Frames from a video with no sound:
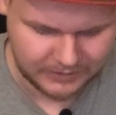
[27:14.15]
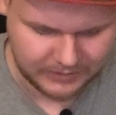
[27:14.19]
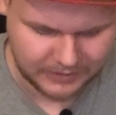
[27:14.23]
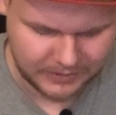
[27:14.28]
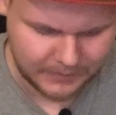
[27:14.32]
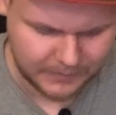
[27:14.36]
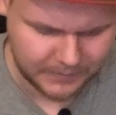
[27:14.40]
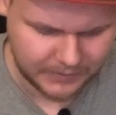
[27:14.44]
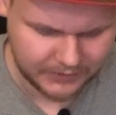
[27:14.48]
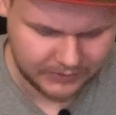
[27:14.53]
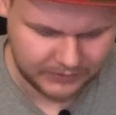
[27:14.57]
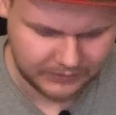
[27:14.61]
How
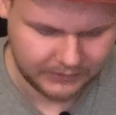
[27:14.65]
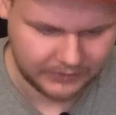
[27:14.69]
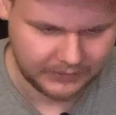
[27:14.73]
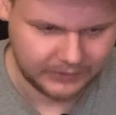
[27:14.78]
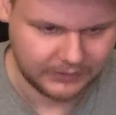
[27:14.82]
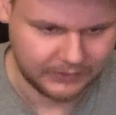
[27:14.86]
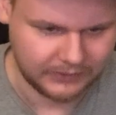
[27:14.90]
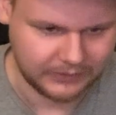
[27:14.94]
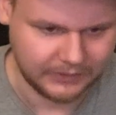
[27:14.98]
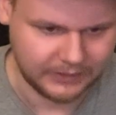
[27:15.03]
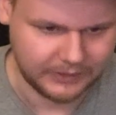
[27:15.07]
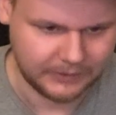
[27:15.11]
much is
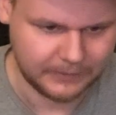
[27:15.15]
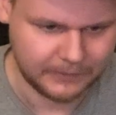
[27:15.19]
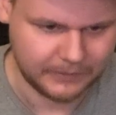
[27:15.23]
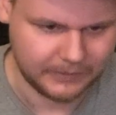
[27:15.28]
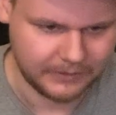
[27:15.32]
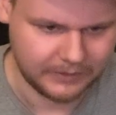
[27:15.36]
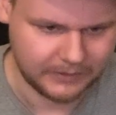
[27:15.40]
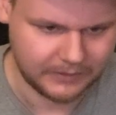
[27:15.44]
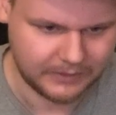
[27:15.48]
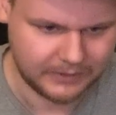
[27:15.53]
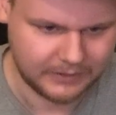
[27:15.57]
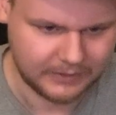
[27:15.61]
his net
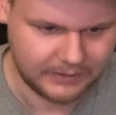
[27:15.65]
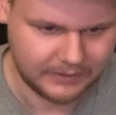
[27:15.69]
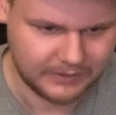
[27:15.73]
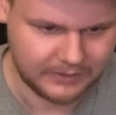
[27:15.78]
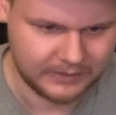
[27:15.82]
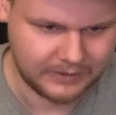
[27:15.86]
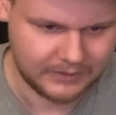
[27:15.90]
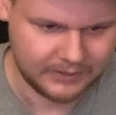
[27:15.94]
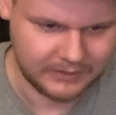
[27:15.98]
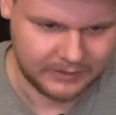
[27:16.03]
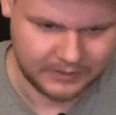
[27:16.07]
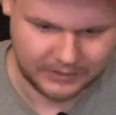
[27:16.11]
worth?
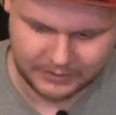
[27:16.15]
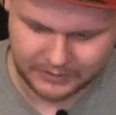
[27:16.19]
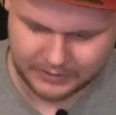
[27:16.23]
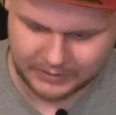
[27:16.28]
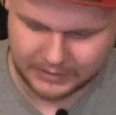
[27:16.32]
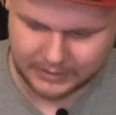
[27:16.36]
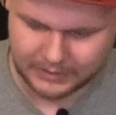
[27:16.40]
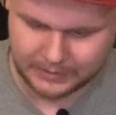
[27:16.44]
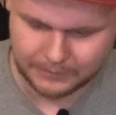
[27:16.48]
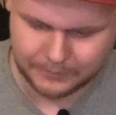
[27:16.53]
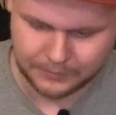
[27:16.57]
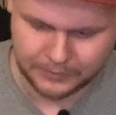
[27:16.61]

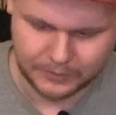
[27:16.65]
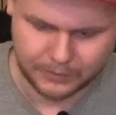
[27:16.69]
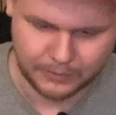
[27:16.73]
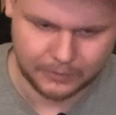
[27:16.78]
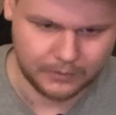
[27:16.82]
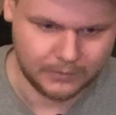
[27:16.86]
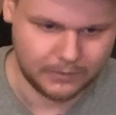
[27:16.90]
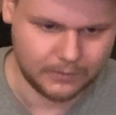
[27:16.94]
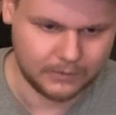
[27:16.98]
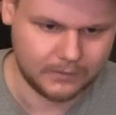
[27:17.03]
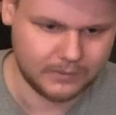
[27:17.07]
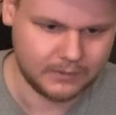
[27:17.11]
Gabe
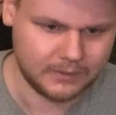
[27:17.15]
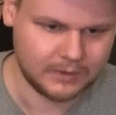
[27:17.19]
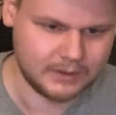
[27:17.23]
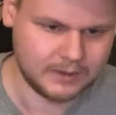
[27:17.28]
Newell.